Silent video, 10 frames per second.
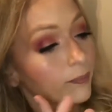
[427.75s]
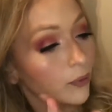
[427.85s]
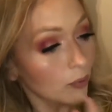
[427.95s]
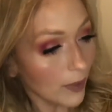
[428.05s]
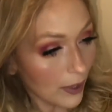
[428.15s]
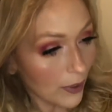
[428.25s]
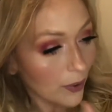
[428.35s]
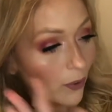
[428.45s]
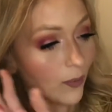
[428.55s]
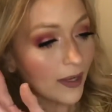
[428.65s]

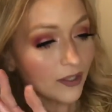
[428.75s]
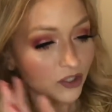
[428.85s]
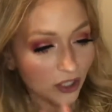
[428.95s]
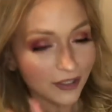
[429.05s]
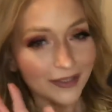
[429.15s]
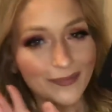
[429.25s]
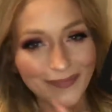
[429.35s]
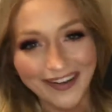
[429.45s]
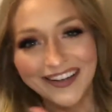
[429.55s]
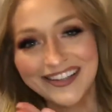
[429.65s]
Pro Chocolate
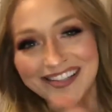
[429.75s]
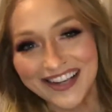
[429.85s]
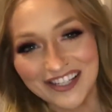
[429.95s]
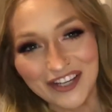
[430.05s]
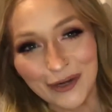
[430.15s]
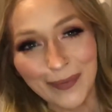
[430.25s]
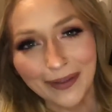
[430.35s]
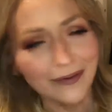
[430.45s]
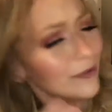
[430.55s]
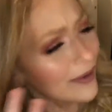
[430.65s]
Box Eyeshadow Palette.
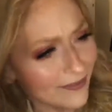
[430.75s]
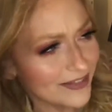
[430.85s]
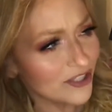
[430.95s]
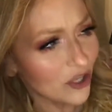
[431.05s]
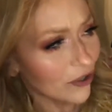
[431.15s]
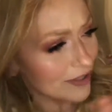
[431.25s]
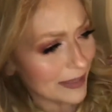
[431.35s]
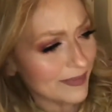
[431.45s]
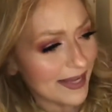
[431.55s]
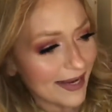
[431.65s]
Oh, I have such a hard time
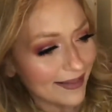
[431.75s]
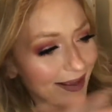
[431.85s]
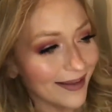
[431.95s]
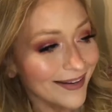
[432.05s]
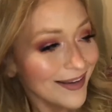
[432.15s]
saying that.